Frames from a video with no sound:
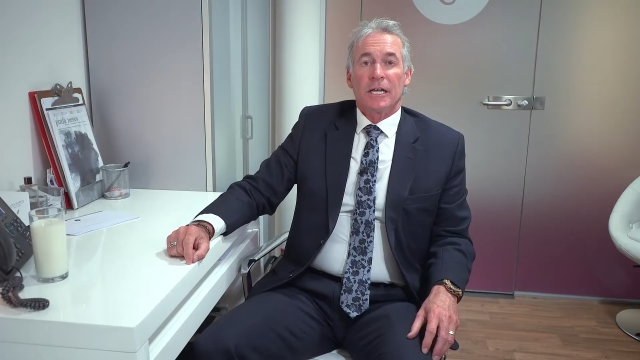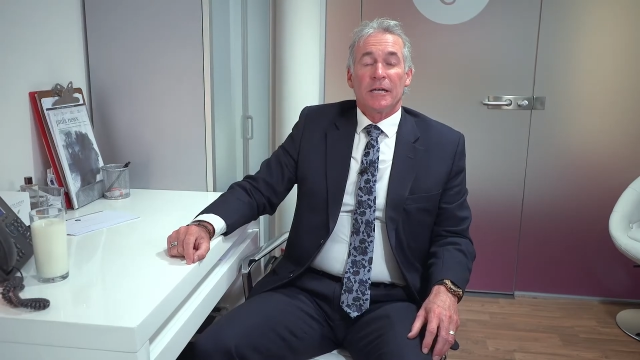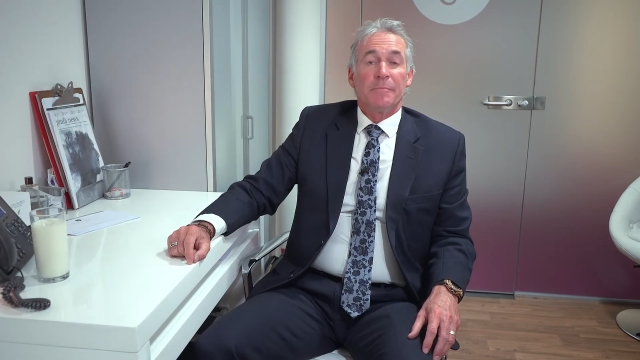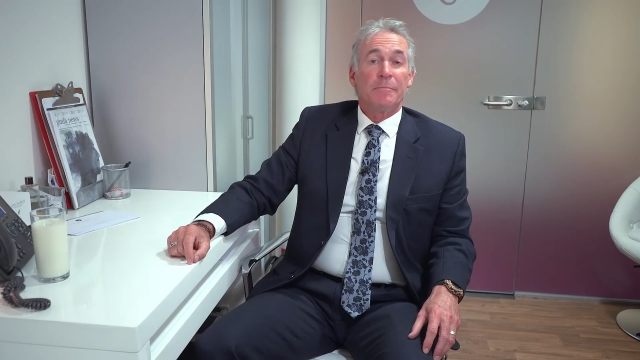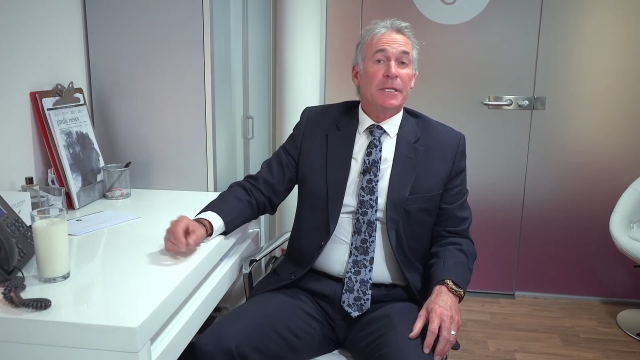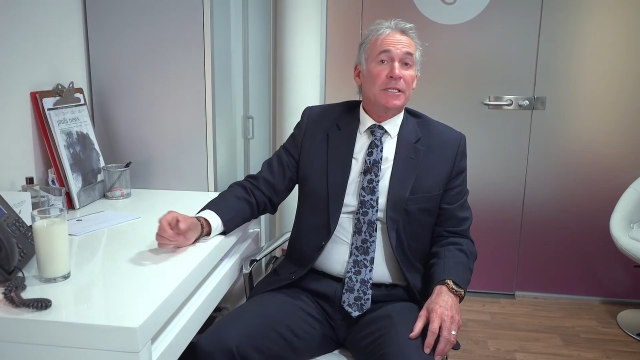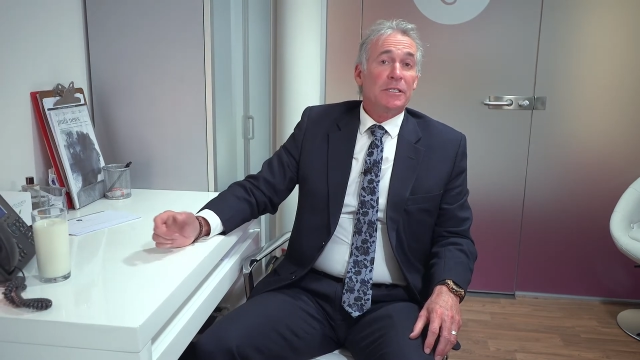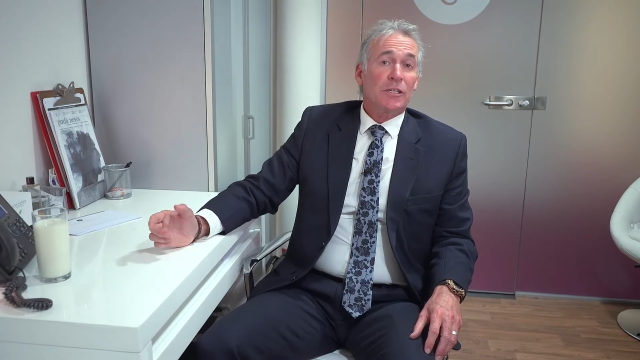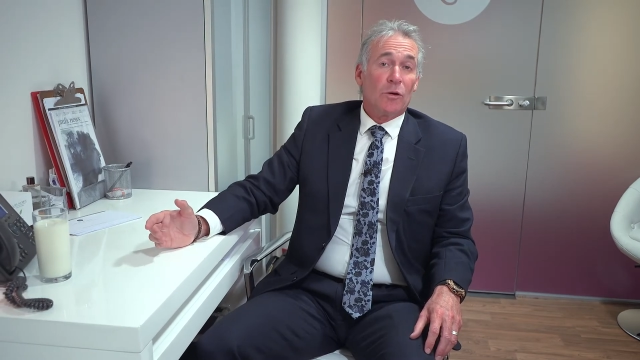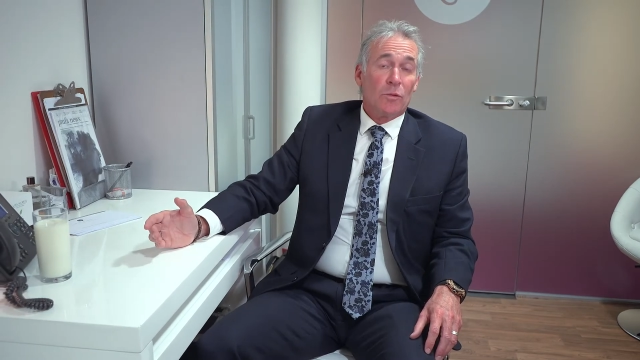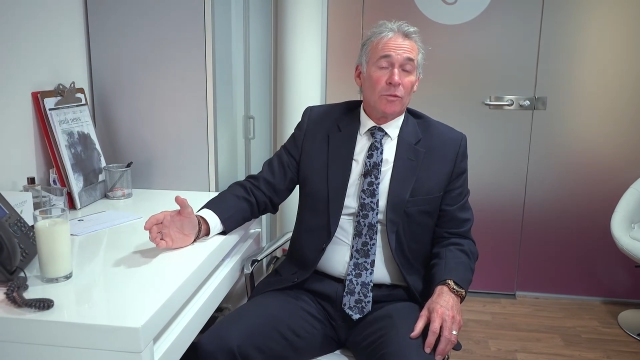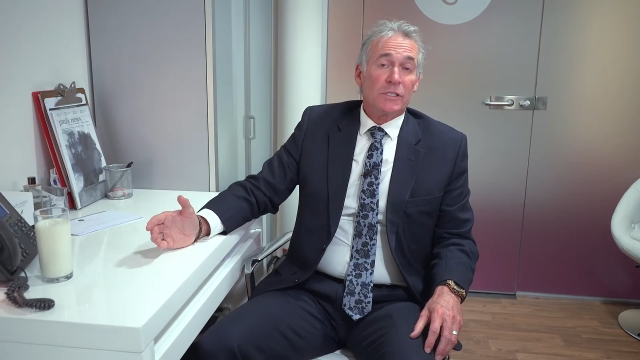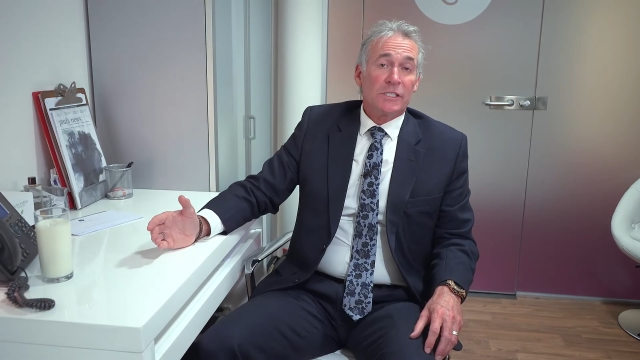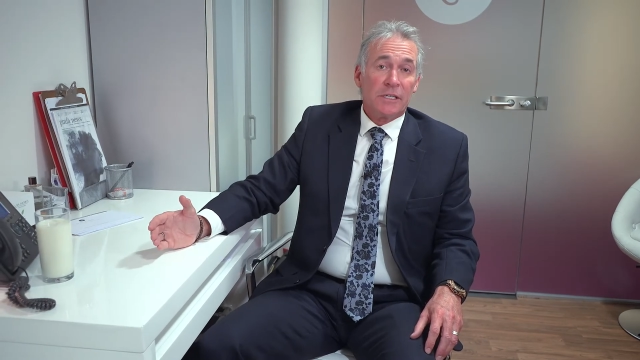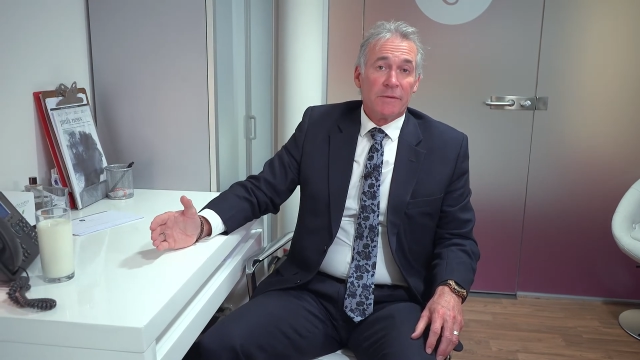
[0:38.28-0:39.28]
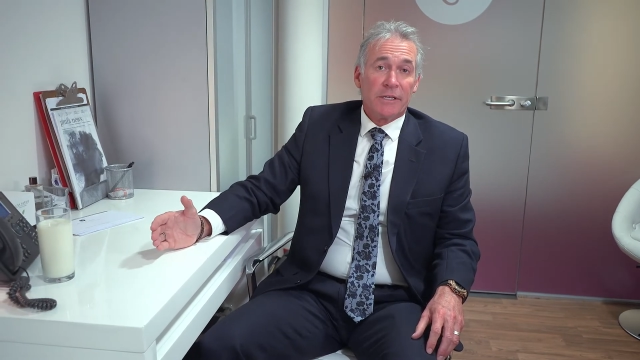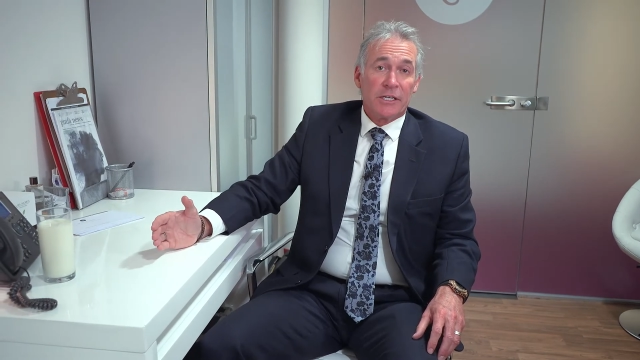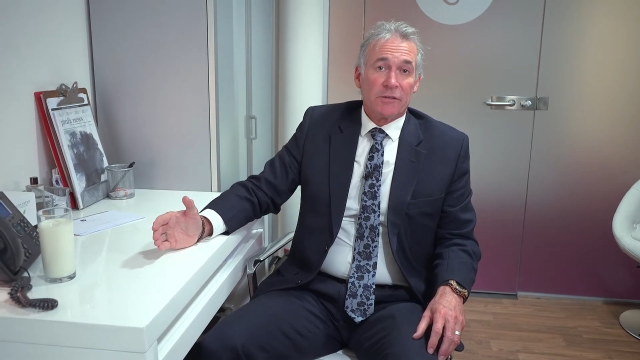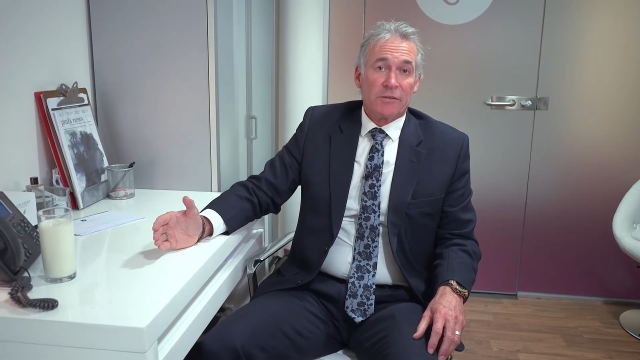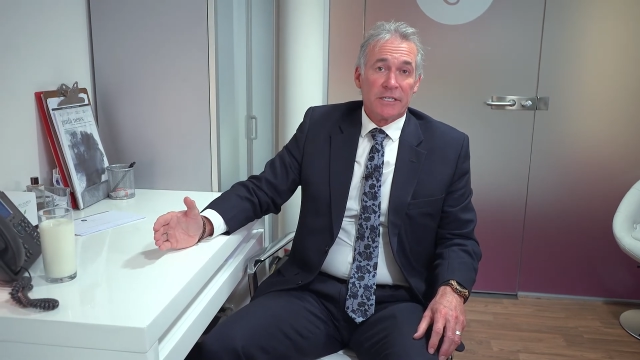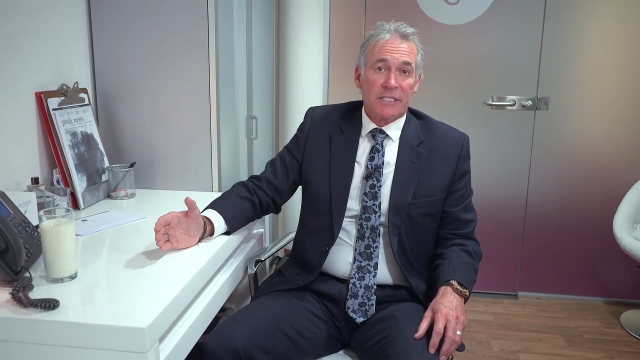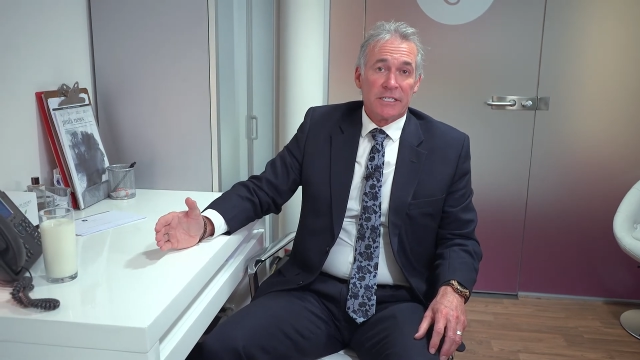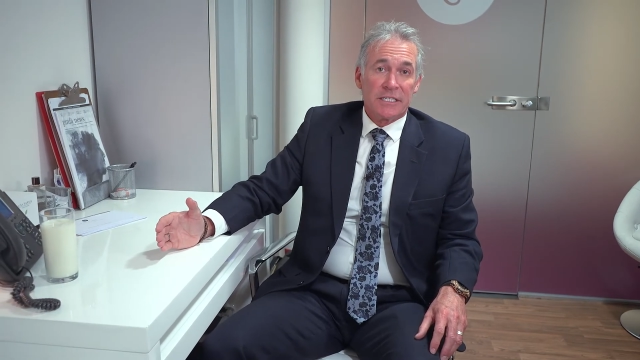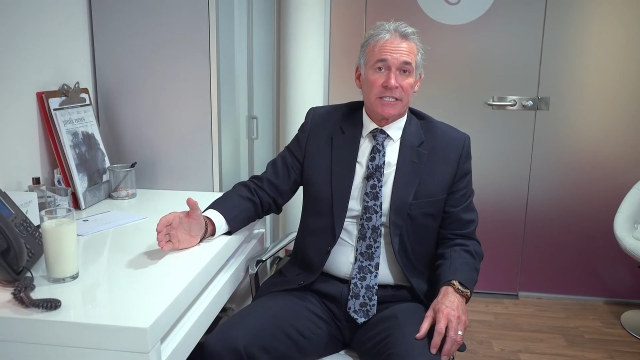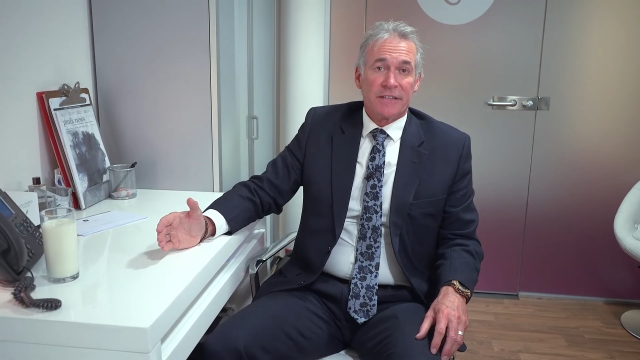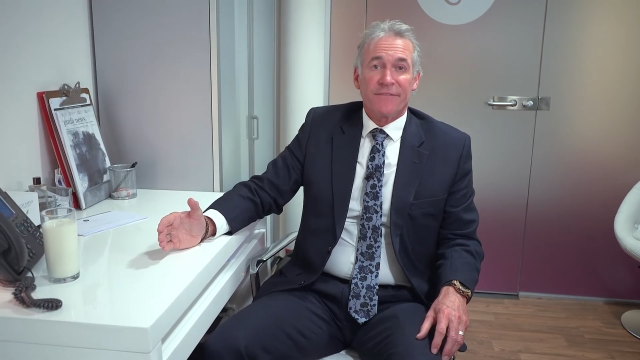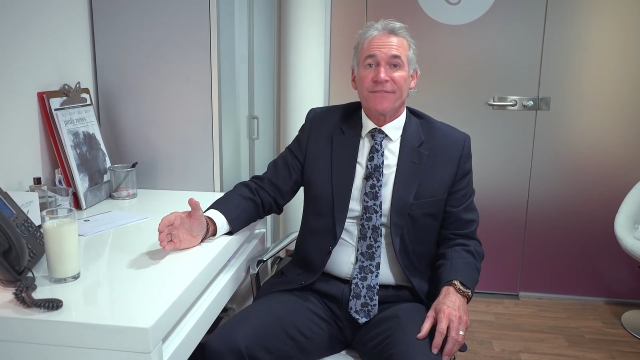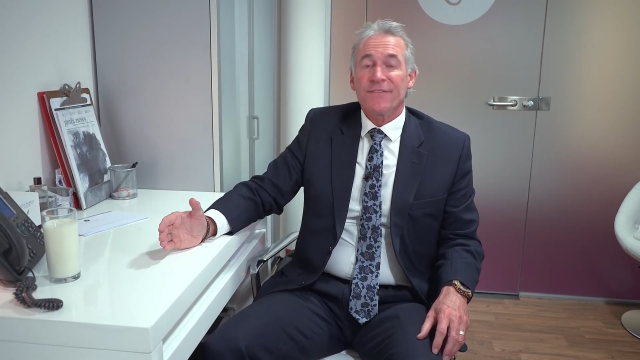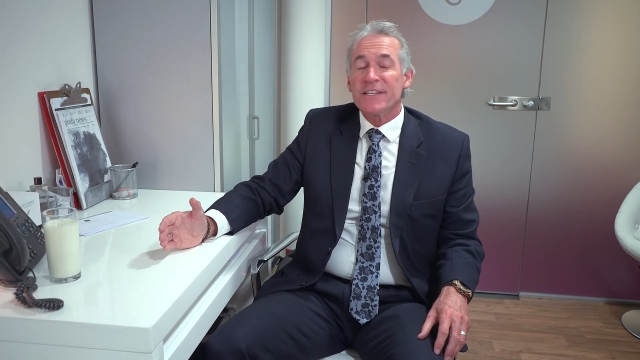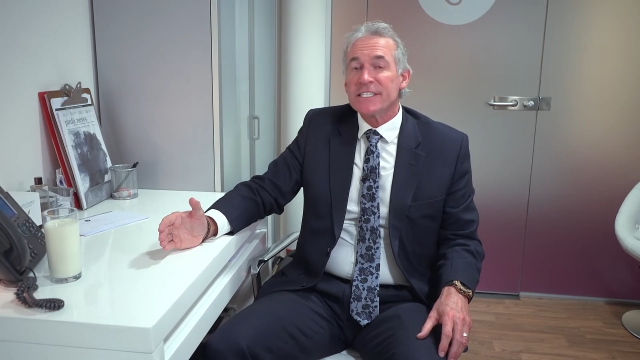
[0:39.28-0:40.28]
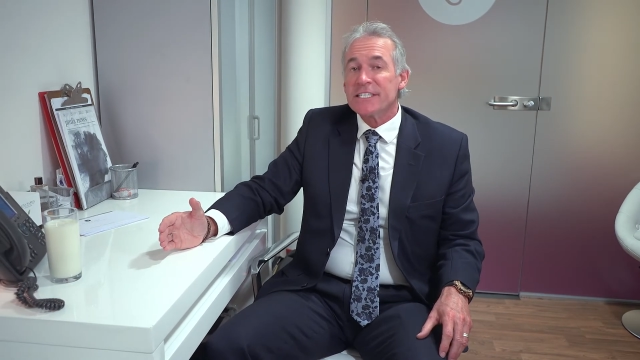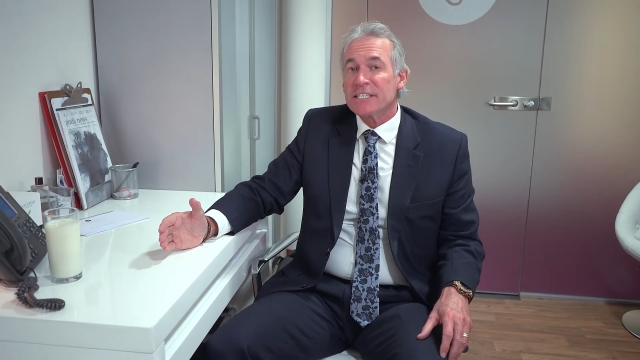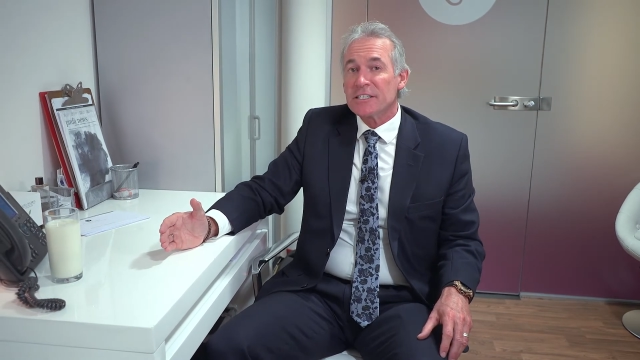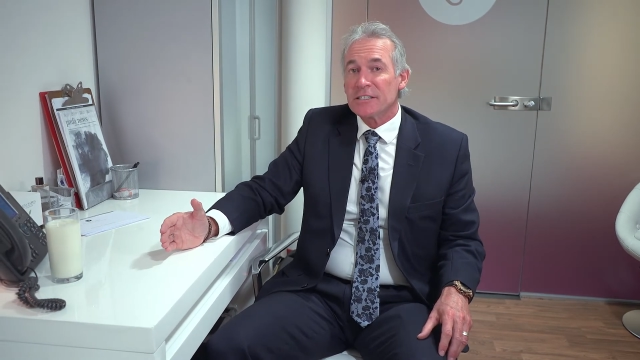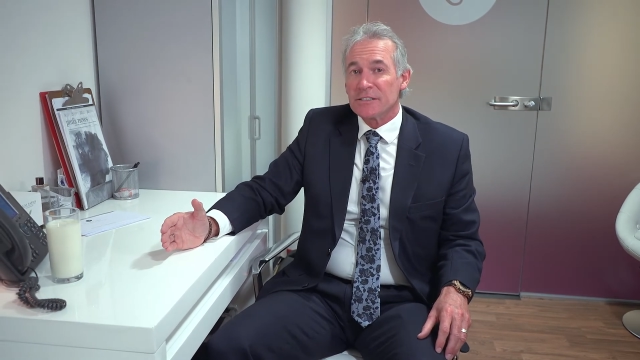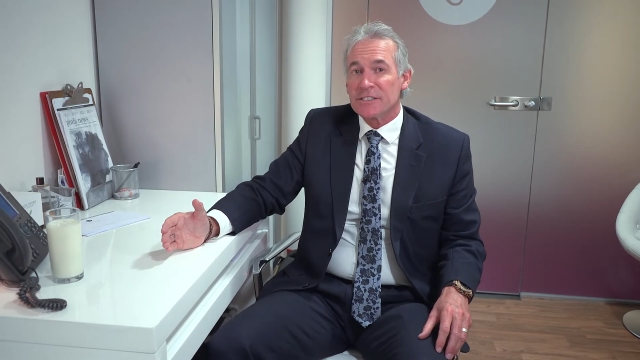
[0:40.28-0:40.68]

Milk also increases the physical